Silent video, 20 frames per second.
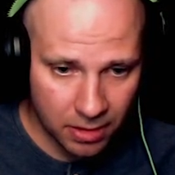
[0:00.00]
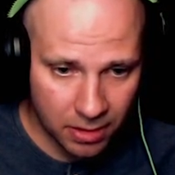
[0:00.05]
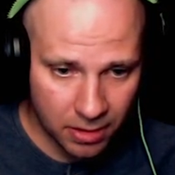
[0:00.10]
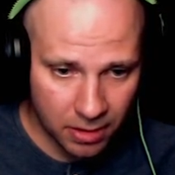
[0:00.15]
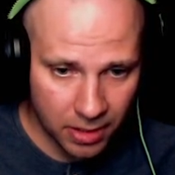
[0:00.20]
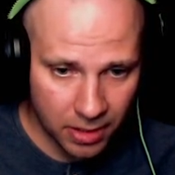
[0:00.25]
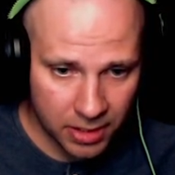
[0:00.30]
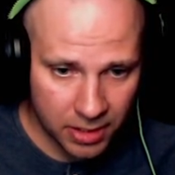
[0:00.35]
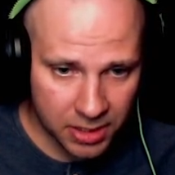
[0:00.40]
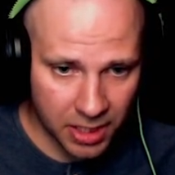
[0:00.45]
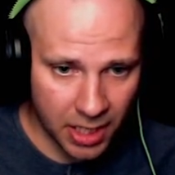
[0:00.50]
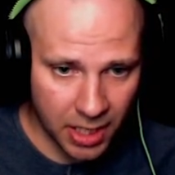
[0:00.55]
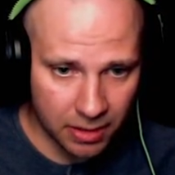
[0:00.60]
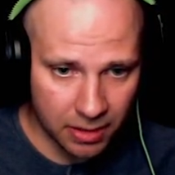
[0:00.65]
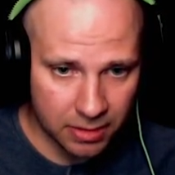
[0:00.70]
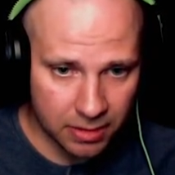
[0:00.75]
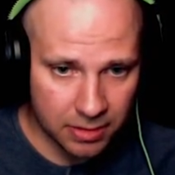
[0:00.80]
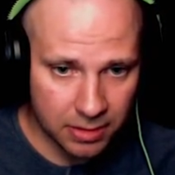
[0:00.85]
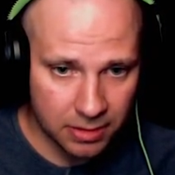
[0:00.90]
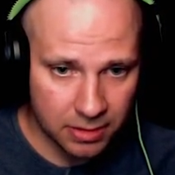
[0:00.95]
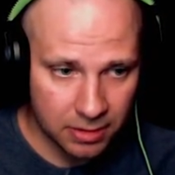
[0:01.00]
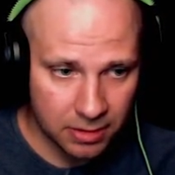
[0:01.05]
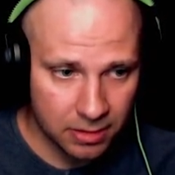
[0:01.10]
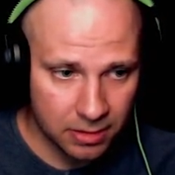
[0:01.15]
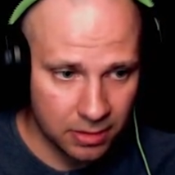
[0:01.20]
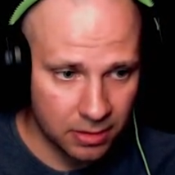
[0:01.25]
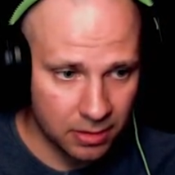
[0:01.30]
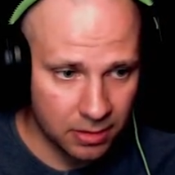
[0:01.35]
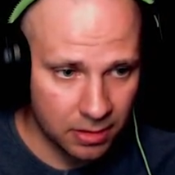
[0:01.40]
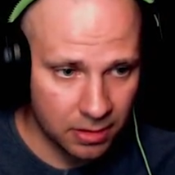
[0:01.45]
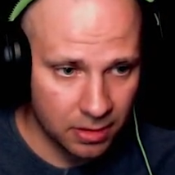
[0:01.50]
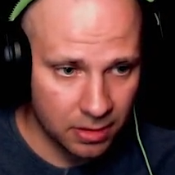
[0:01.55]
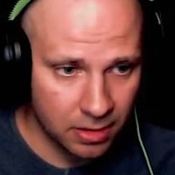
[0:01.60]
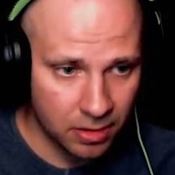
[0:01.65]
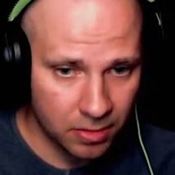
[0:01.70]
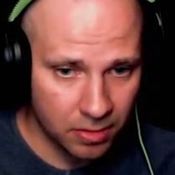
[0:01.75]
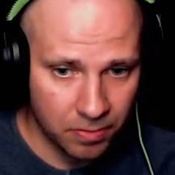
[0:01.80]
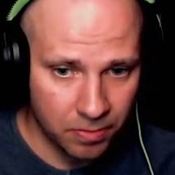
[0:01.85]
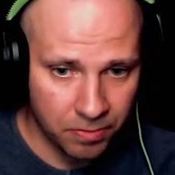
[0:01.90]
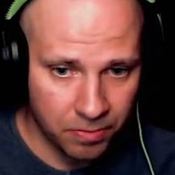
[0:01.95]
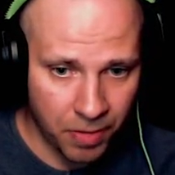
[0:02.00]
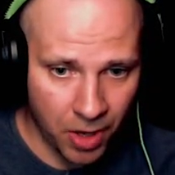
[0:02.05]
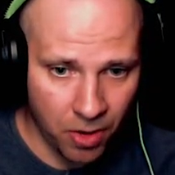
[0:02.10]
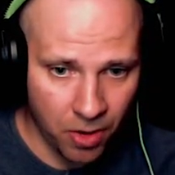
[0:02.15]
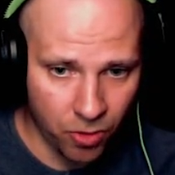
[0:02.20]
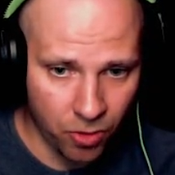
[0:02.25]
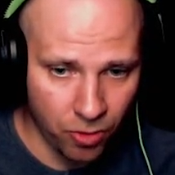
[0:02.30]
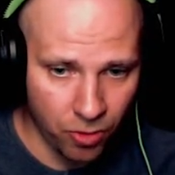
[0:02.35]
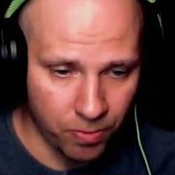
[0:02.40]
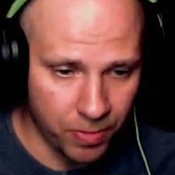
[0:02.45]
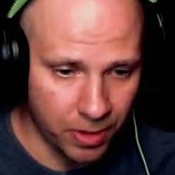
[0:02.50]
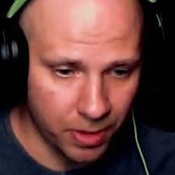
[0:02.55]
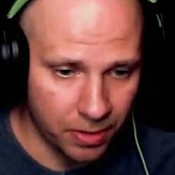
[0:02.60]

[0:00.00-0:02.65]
He's killed. By whom?